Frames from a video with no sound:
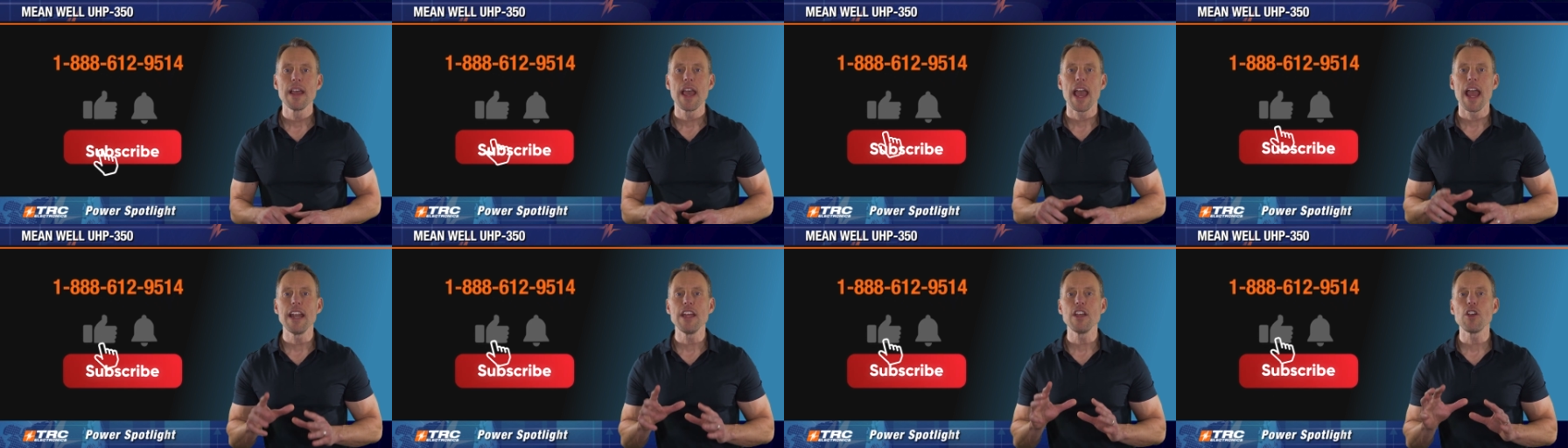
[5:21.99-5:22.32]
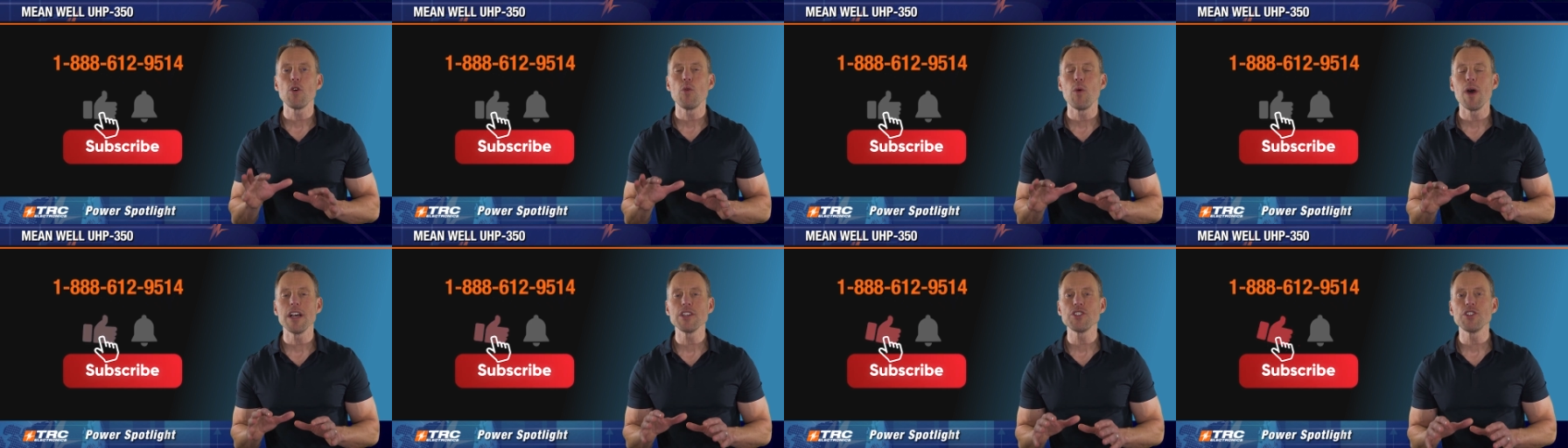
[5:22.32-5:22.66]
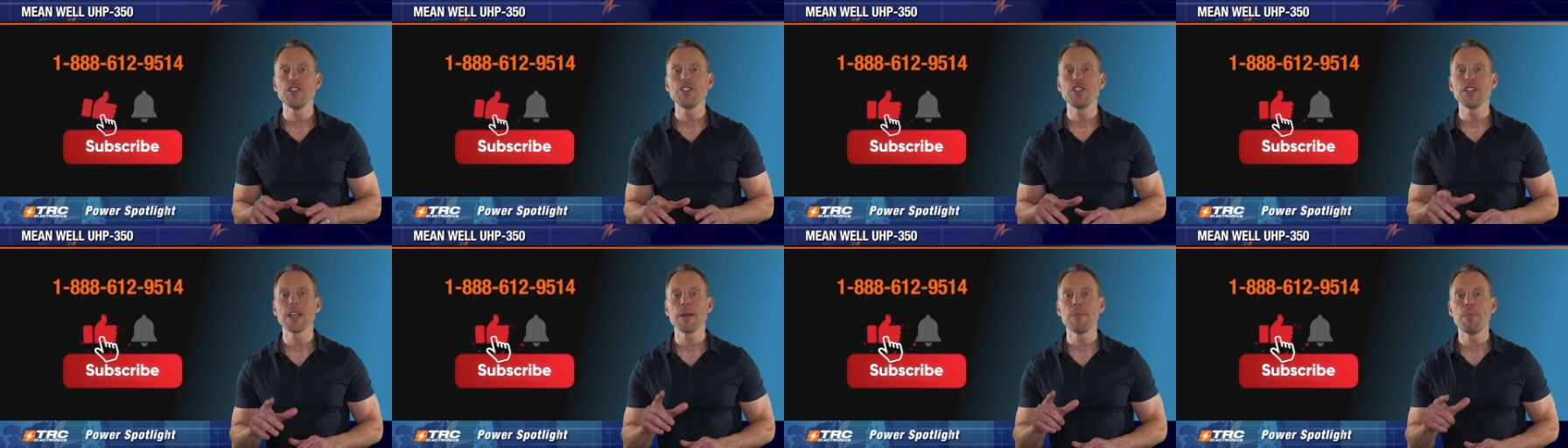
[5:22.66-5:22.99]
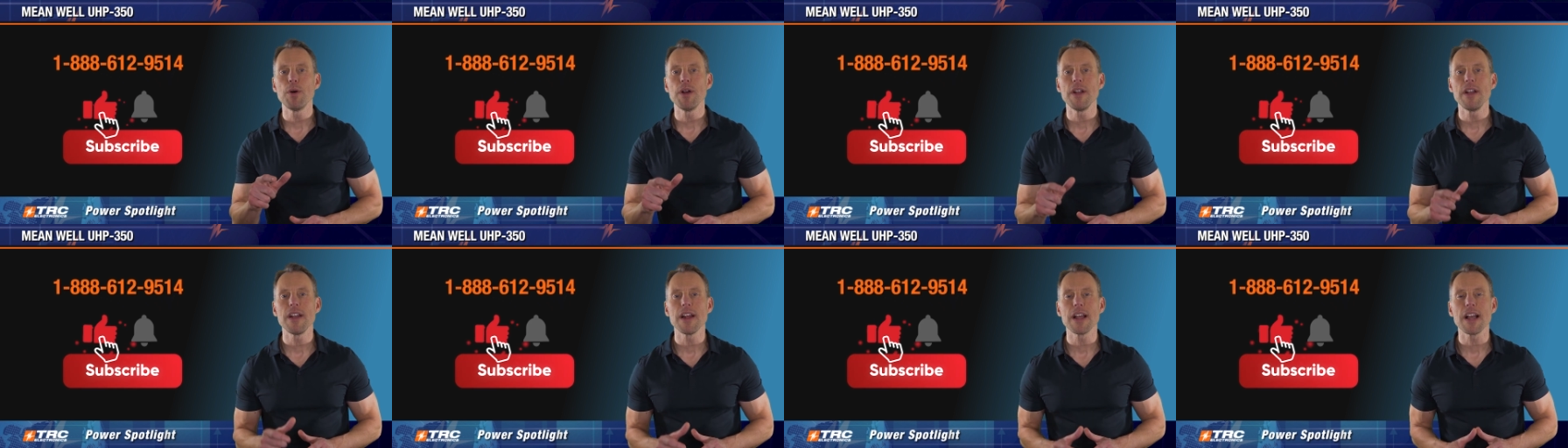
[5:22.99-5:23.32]
Any questions you can
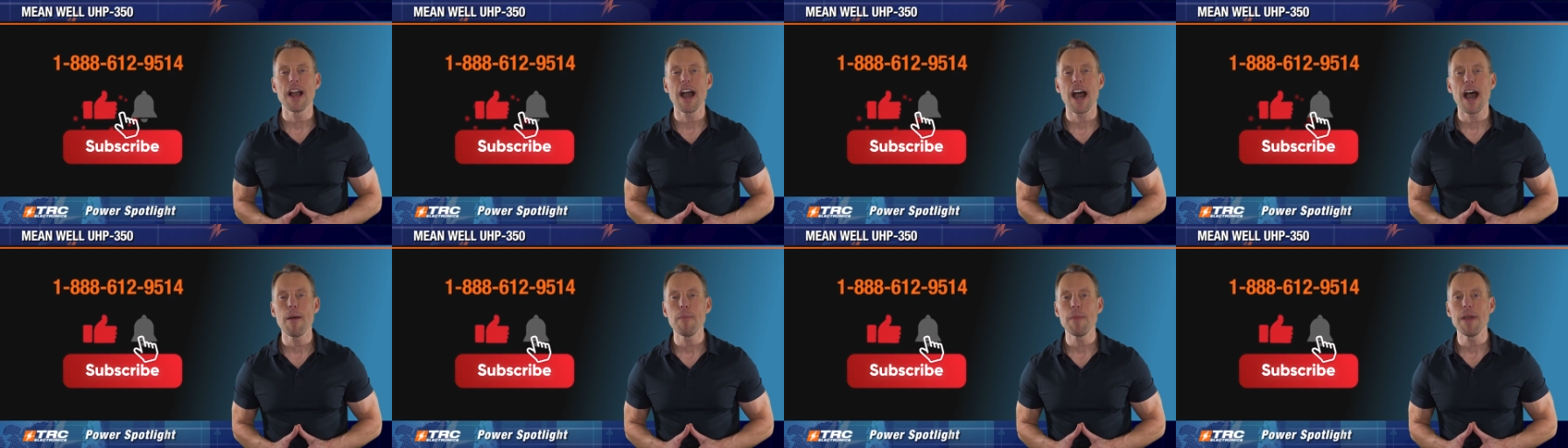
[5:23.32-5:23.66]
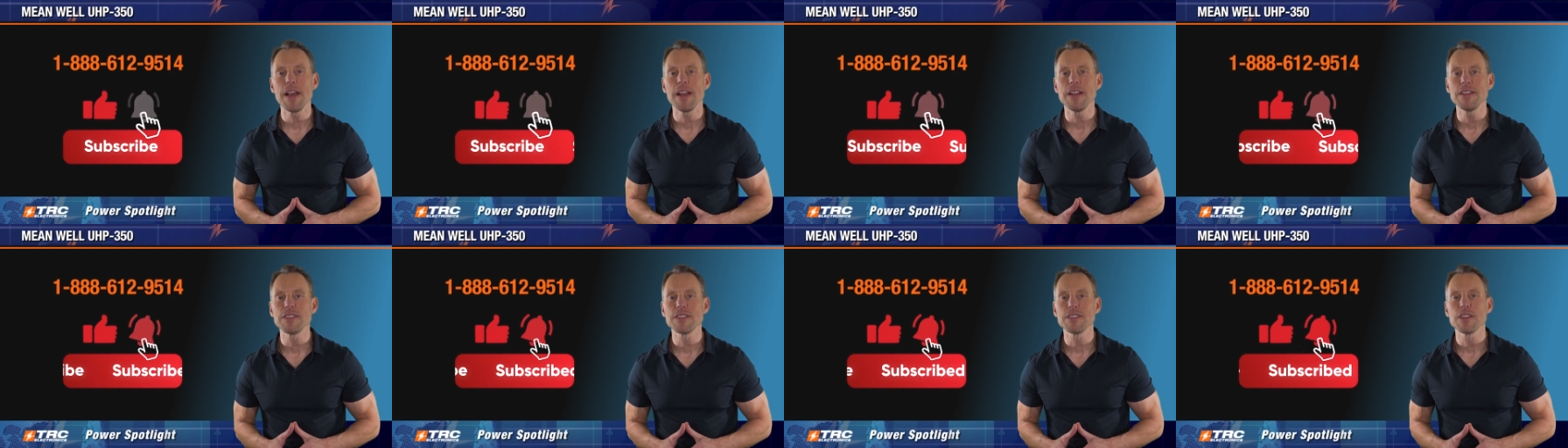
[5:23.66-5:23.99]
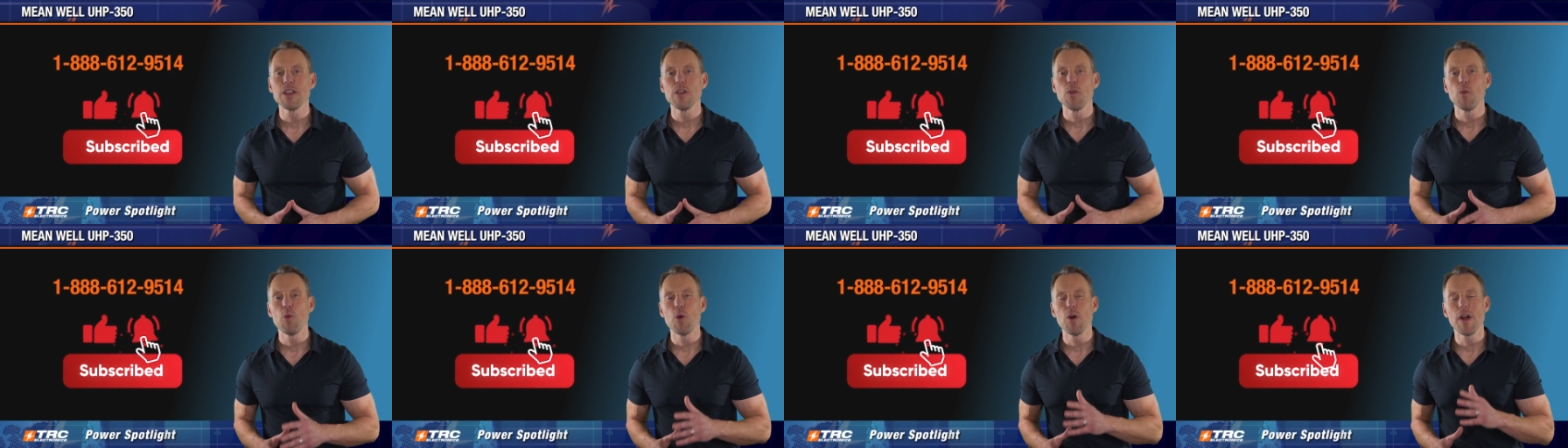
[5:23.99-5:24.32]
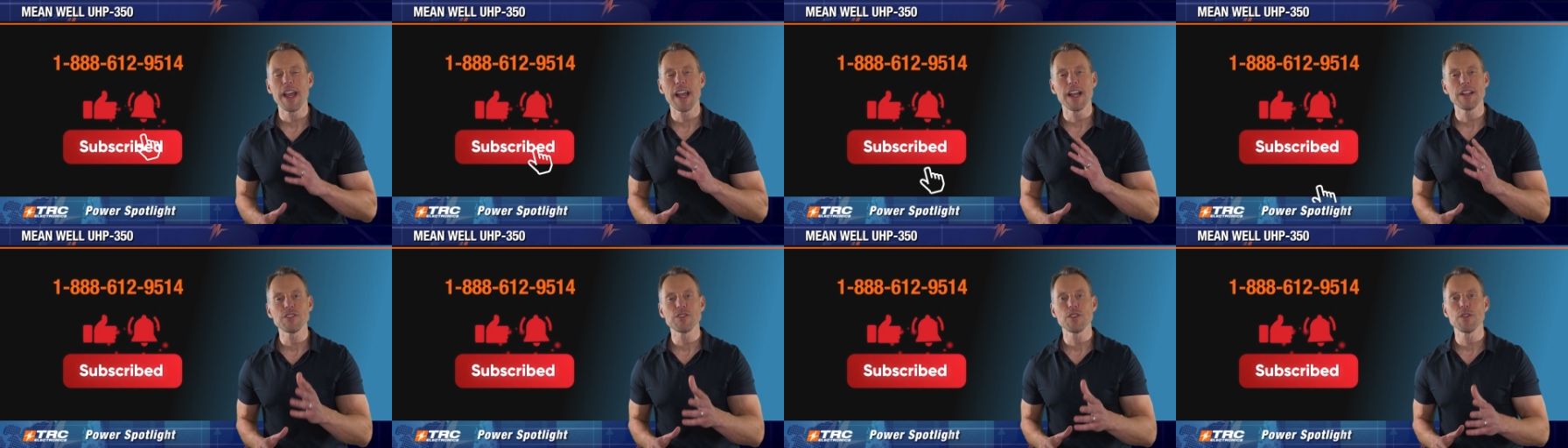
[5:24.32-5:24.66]
put in the comments, we'll
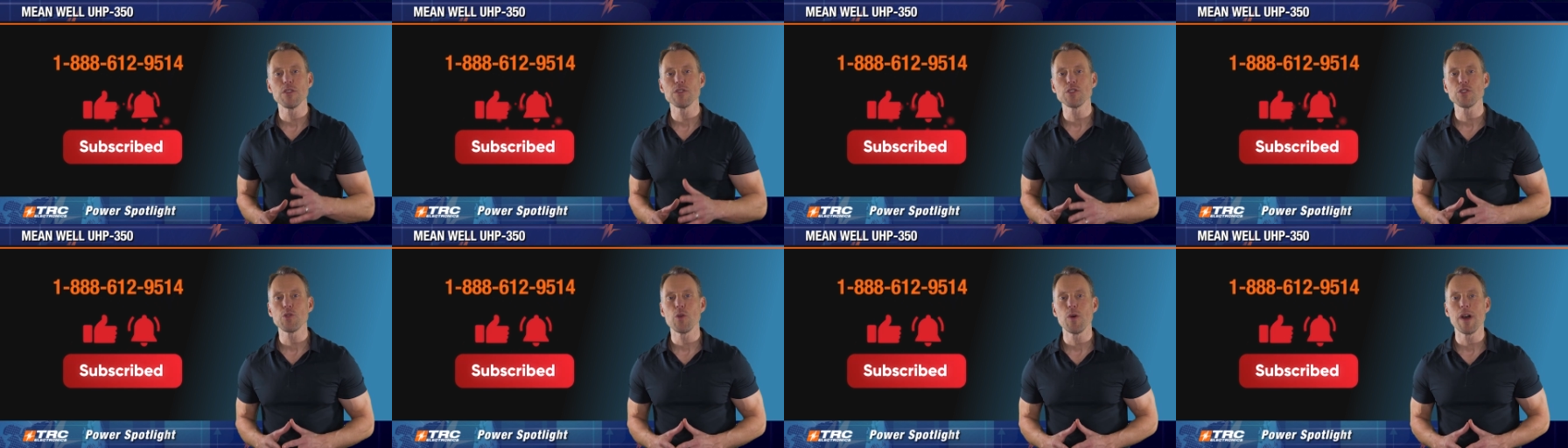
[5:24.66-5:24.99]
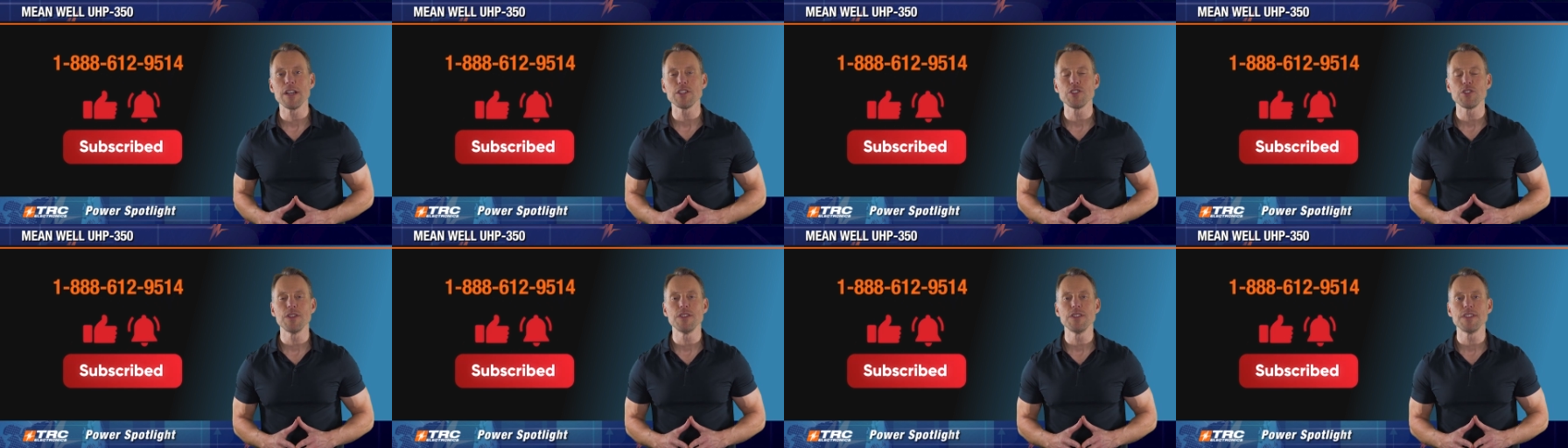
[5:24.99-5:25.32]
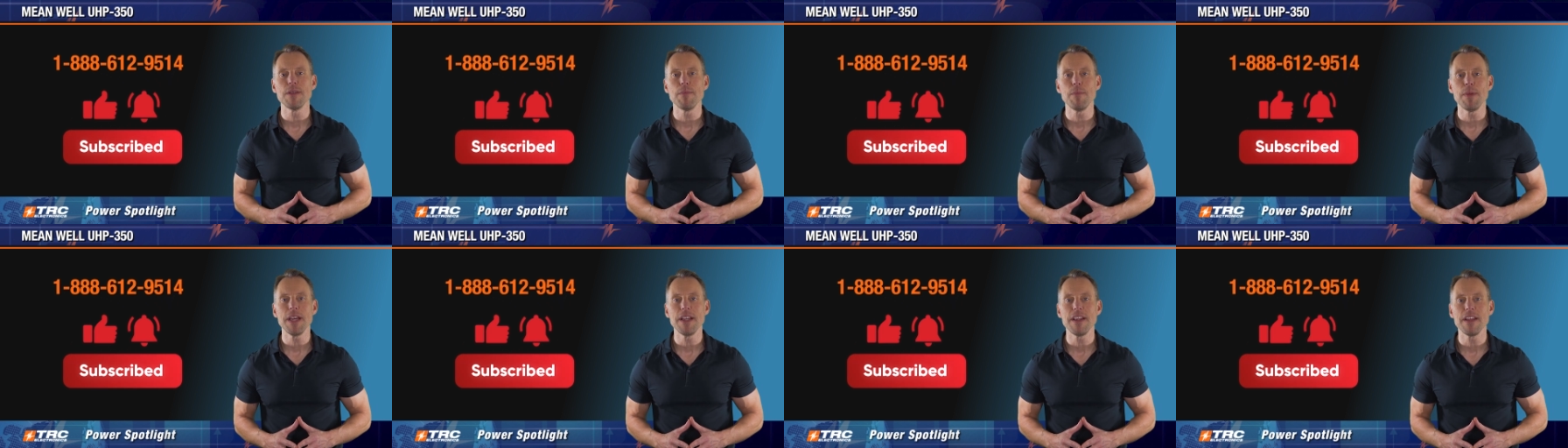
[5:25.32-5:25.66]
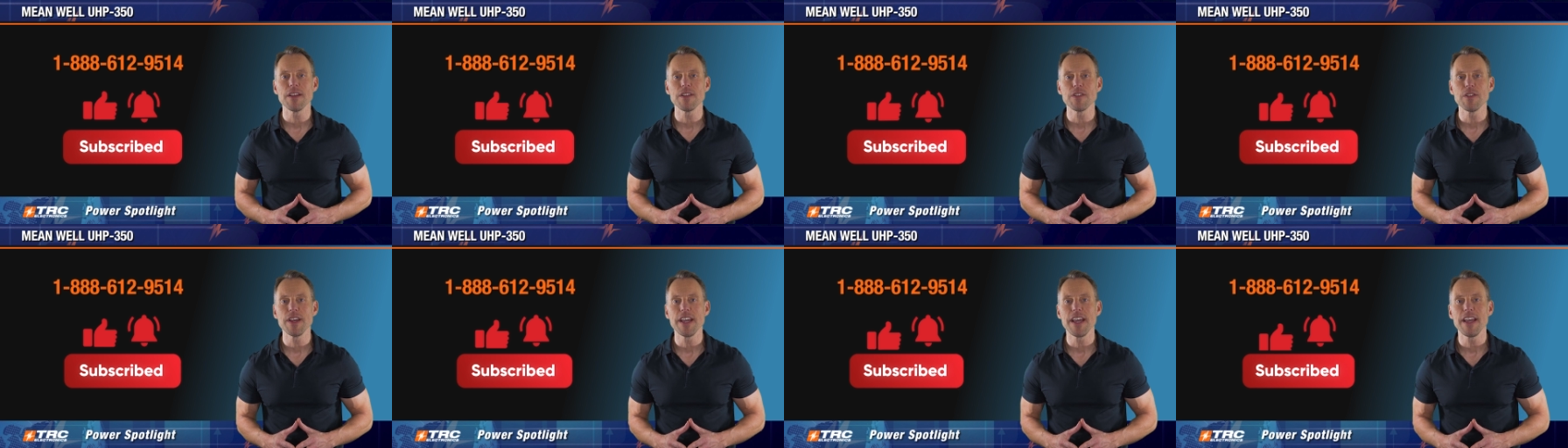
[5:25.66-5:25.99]
answer those questions
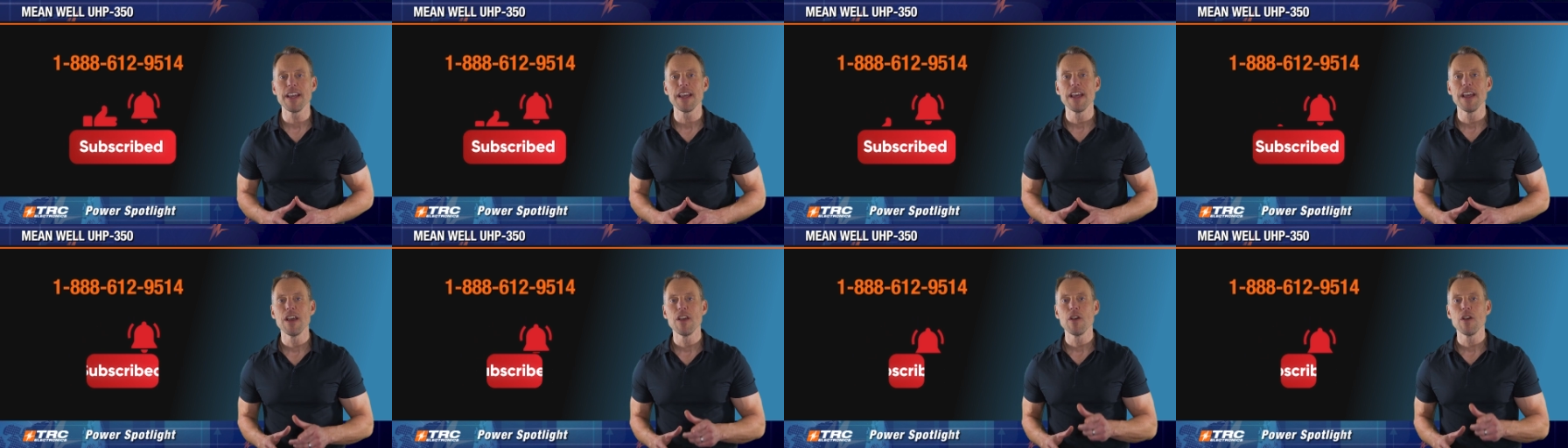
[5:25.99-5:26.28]
immediately.